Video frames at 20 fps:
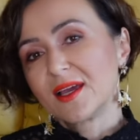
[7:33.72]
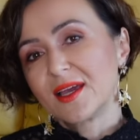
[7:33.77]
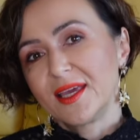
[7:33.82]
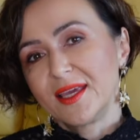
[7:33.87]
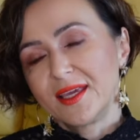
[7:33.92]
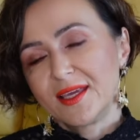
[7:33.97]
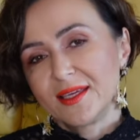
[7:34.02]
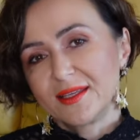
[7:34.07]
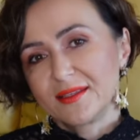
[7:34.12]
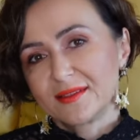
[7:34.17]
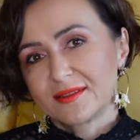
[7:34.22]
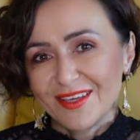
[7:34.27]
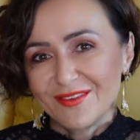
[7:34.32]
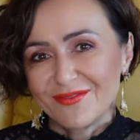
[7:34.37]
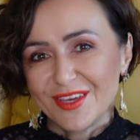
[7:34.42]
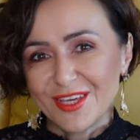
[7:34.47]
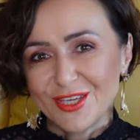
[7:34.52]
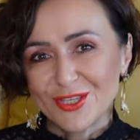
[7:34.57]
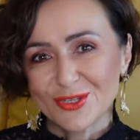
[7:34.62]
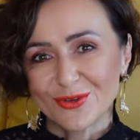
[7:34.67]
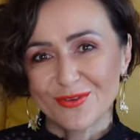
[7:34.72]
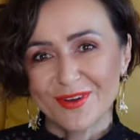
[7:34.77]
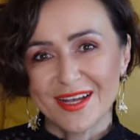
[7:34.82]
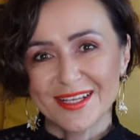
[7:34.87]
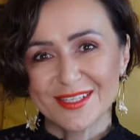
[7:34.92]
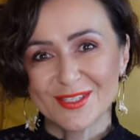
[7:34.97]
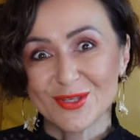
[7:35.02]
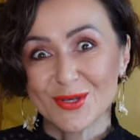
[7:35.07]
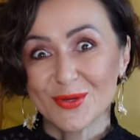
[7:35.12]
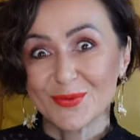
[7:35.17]
And if each of
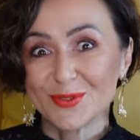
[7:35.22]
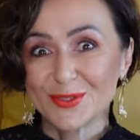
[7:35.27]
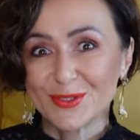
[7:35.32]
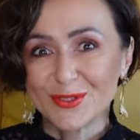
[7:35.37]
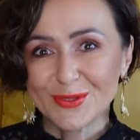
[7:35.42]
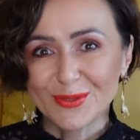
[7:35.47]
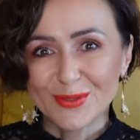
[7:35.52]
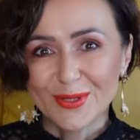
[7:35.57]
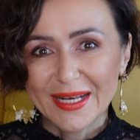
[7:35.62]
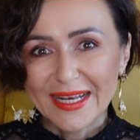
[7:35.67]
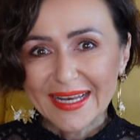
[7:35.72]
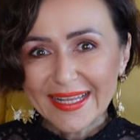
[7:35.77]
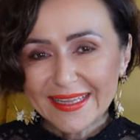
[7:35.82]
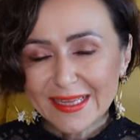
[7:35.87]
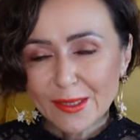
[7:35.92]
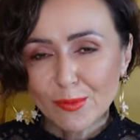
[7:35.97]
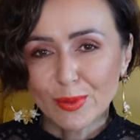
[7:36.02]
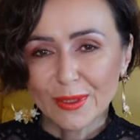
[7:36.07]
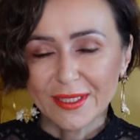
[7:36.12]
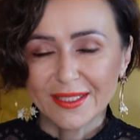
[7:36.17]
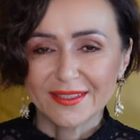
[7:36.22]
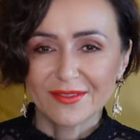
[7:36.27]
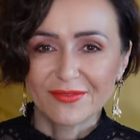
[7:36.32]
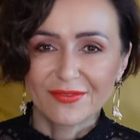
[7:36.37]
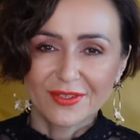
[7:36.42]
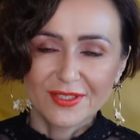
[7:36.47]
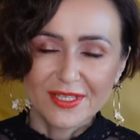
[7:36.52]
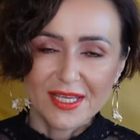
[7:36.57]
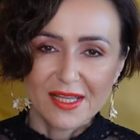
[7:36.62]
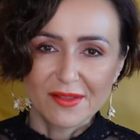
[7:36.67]
us would do a little bit
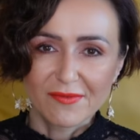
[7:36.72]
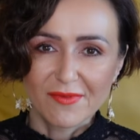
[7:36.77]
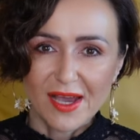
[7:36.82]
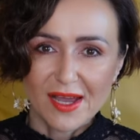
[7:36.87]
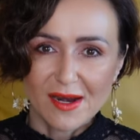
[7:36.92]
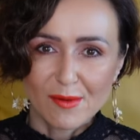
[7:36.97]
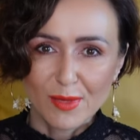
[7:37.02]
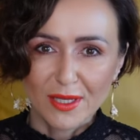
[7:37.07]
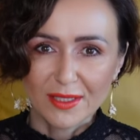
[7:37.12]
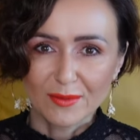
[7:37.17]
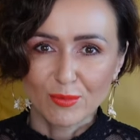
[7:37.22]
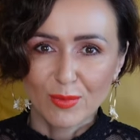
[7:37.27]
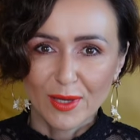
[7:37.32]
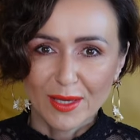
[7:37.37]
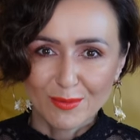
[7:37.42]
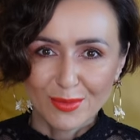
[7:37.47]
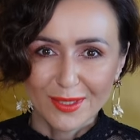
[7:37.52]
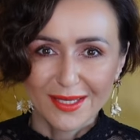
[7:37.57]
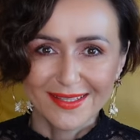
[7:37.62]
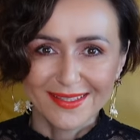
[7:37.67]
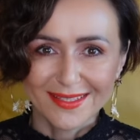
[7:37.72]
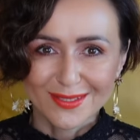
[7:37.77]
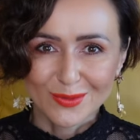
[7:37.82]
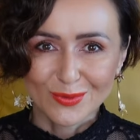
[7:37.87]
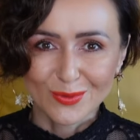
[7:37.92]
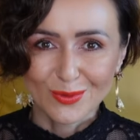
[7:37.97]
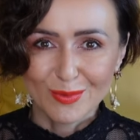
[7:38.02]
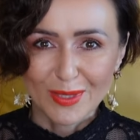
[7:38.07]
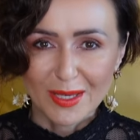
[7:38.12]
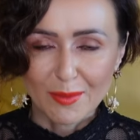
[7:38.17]
for the environment, maybe this
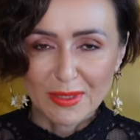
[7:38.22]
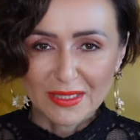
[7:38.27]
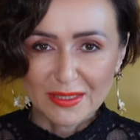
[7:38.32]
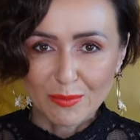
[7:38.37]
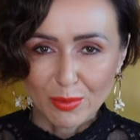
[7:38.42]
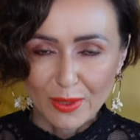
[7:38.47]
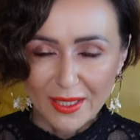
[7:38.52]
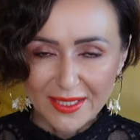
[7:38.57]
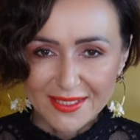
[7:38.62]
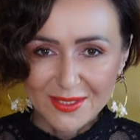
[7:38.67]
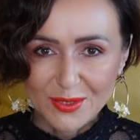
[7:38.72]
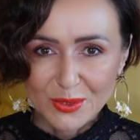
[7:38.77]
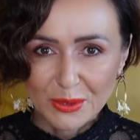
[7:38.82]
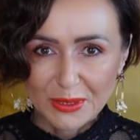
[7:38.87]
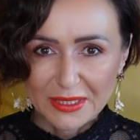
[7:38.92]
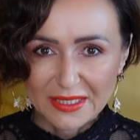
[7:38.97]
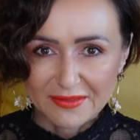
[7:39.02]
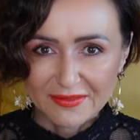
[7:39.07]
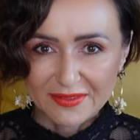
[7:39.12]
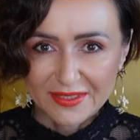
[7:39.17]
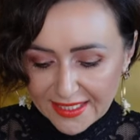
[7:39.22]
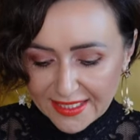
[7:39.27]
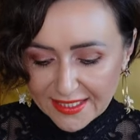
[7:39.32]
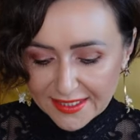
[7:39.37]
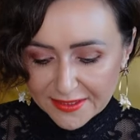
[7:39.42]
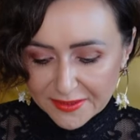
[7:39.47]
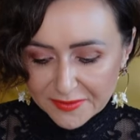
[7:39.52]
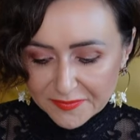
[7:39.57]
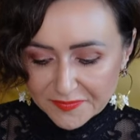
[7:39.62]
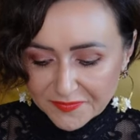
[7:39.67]
would be a better place to live
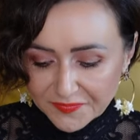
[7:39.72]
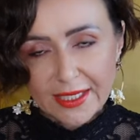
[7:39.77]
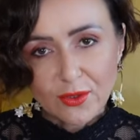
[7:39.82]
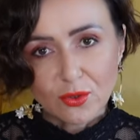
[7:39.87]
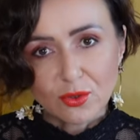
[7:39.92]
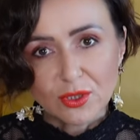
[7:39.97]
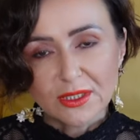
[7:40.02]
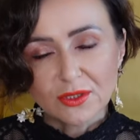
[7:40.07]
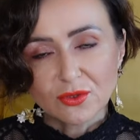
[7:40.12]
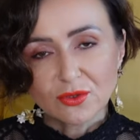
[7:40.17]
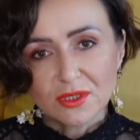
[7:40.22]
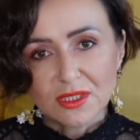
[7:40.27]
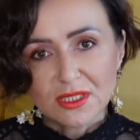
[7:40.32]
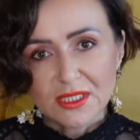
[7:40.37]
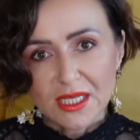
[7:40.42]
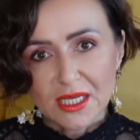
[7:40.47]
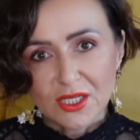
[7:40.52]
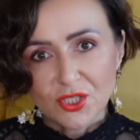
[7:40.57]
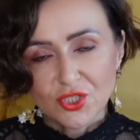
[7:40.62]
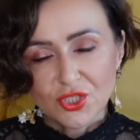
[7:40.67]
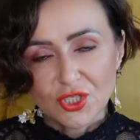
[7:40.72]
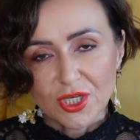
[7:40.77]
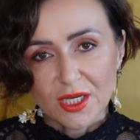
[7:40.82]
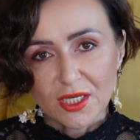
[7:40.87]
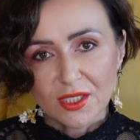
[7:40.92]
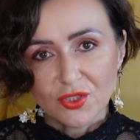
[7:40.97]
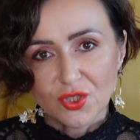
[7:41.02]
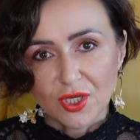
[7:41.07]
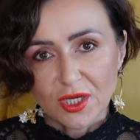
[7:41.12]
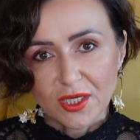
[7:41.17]
in. According to the size
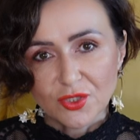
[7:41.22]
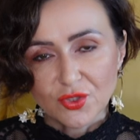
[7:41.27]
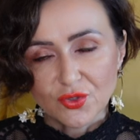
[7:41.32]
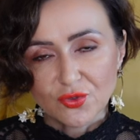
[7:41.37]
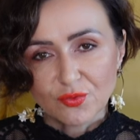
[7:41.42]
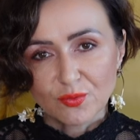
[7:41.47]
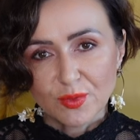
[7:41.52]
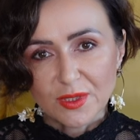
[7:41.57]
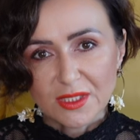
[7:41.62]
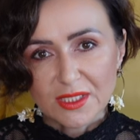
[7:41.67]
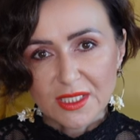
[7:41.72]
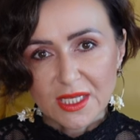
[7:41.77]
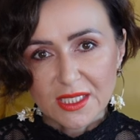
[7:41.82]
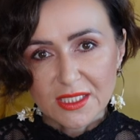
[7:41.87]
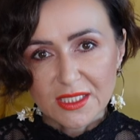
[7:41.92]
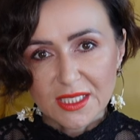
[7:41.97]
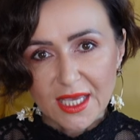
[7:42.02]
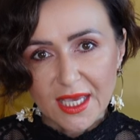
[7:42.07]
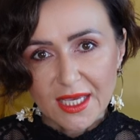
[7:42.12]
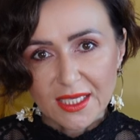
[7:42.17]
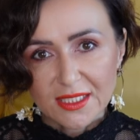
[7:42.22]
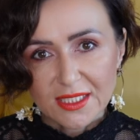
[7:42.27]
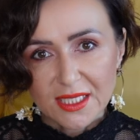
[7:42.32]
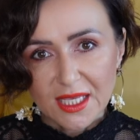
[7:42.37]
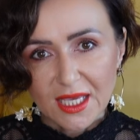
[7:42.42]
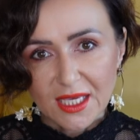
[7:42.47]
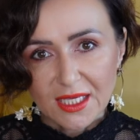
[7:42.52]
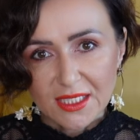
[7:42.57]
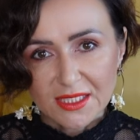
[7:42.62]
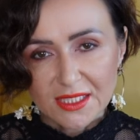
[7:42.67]
chart, I should be size
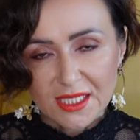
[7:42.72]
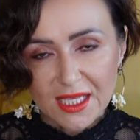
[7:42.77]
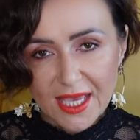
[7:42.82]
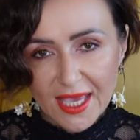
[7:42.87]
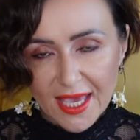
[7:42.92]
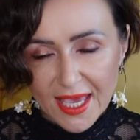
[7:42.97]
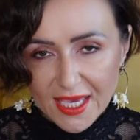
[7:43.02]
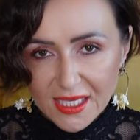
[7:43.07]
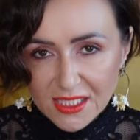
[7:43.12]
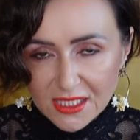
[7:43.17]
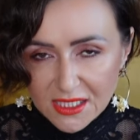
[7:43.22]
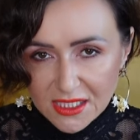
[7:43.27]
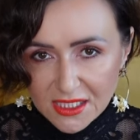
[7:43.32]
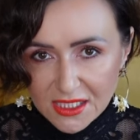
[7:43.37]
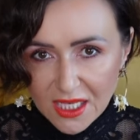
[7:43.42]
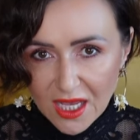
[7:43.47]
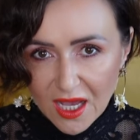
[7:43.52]
XXS.